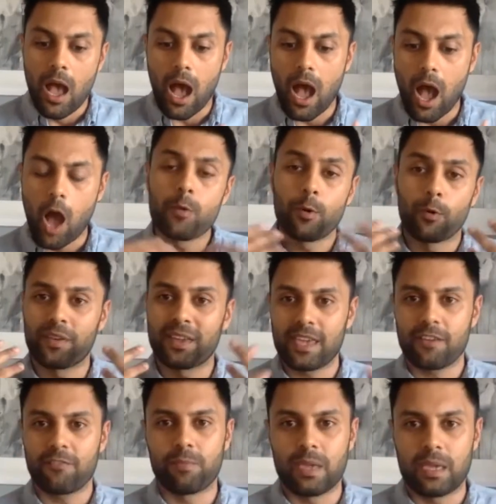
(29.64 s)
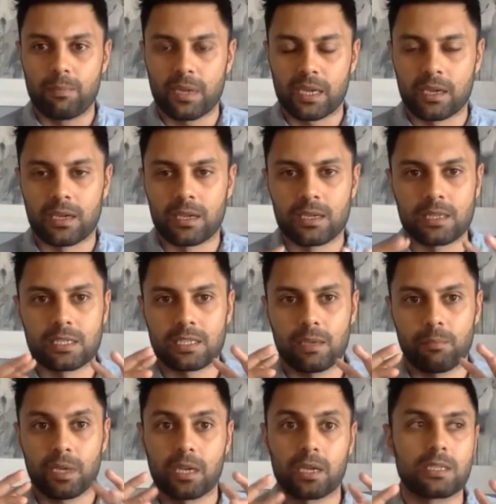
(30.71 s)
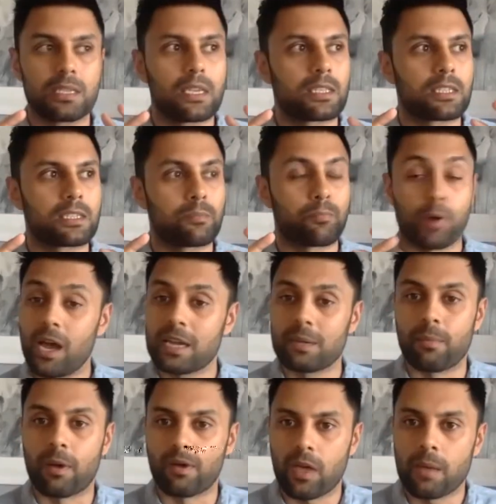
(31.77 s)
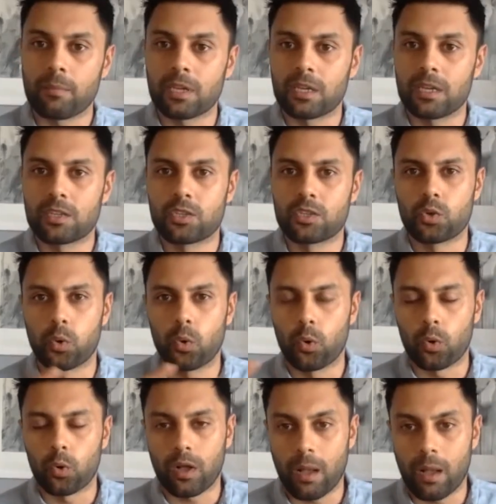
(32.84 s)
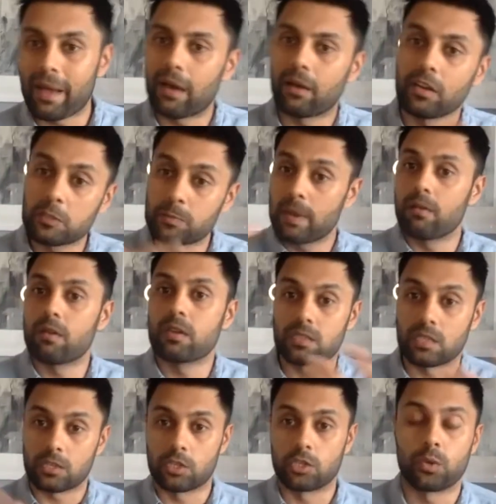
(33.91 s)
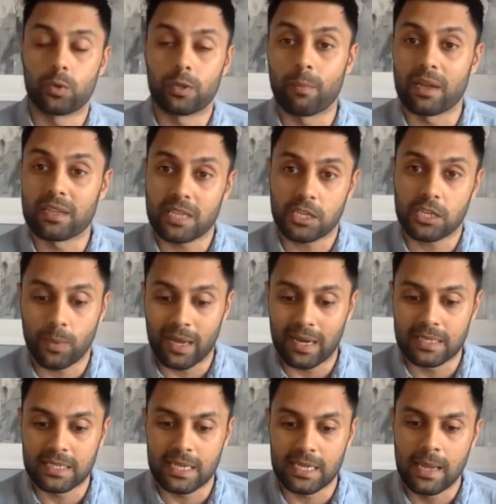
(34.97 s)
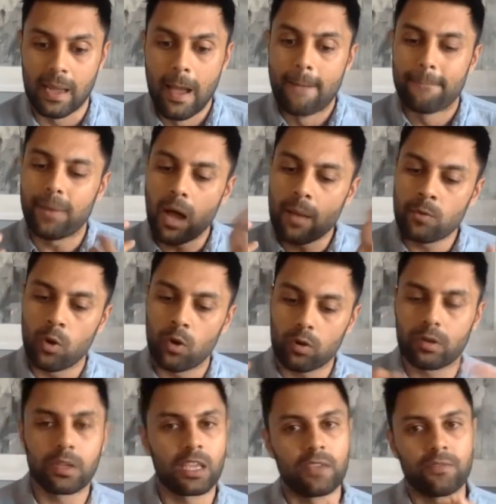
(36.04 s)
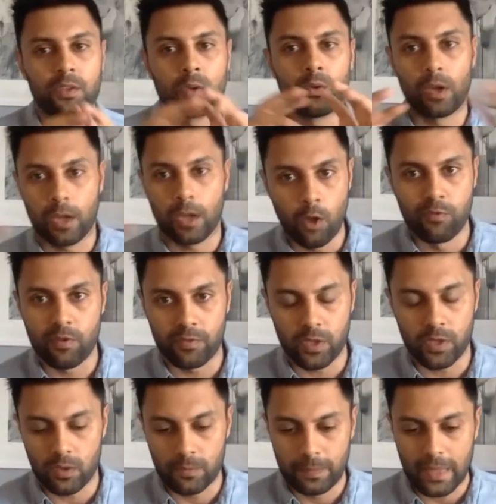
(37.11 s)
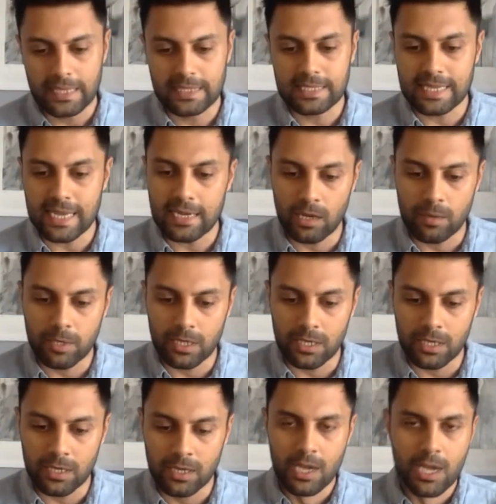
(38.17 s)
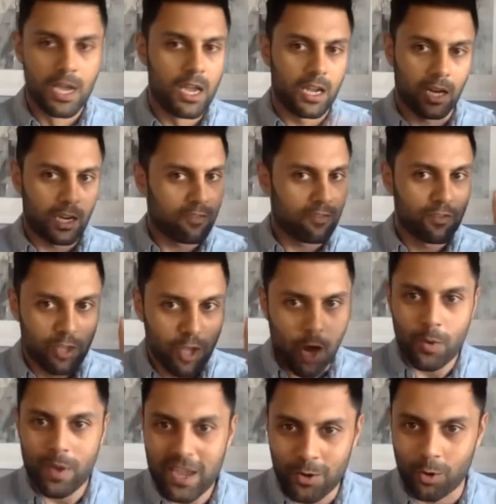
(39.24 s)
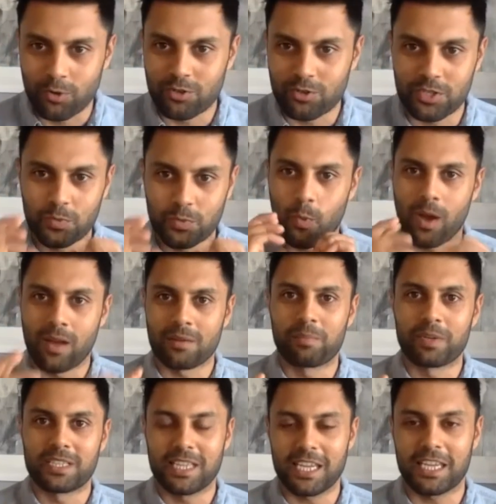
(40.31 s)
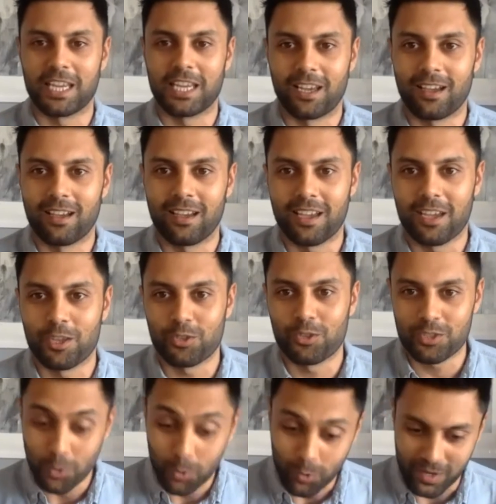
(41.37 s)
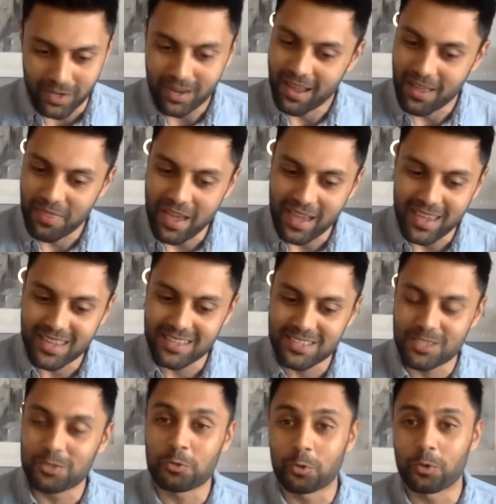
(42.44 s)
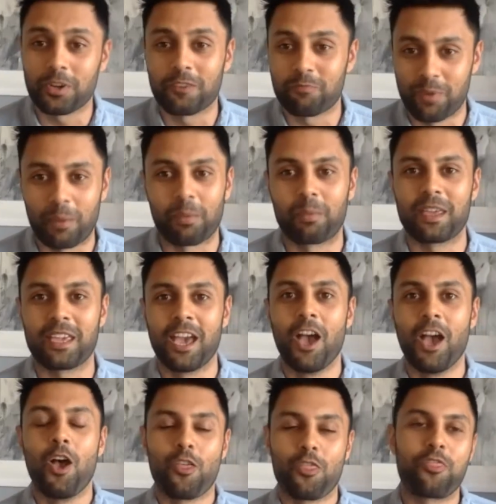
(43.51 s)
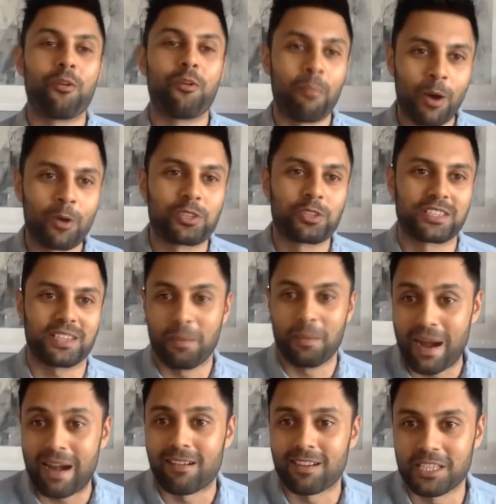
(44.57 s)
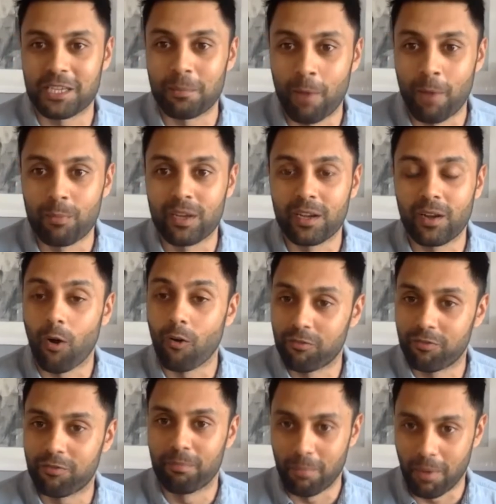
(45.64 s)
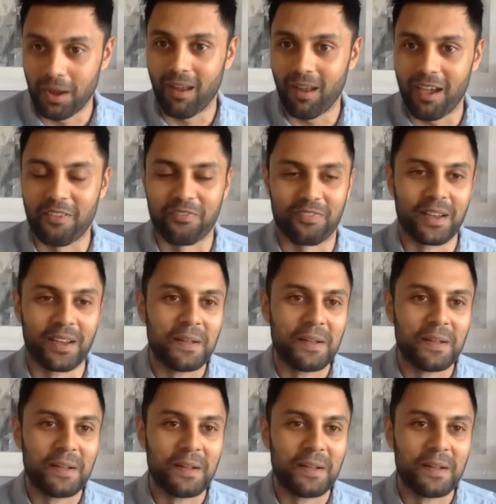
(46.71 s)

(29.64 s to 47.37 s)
I hope you'll forgive me because it's Pride Month, I'm going to talk about an experience that's to do with my sexuality, but I'm not going to give you an overview. Instead, I'm going to kind of go in on just one particular story. And that is the story of probably the most embarrassing moment of my life.